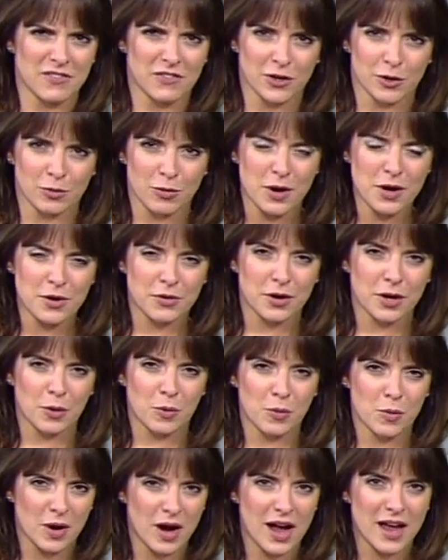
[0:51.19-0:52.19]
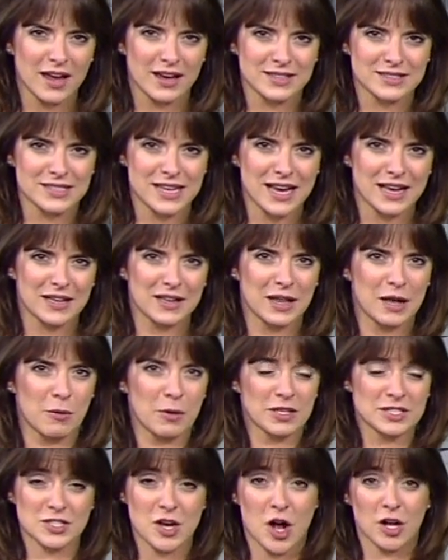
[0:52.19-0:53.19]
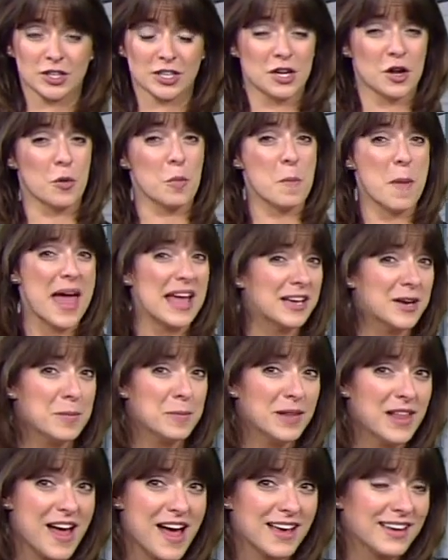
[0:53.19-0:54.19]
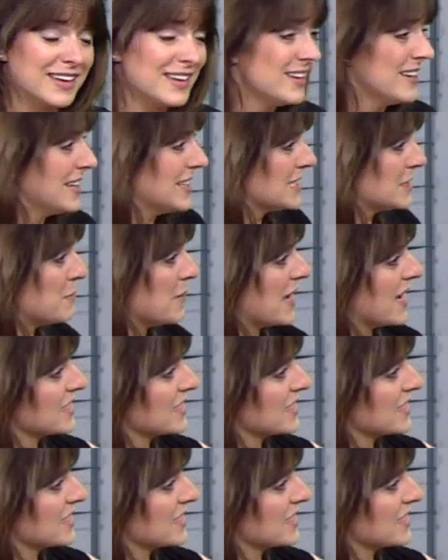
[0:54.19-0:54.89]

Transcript: And if you're wondering why exactly it's called an omega block, it's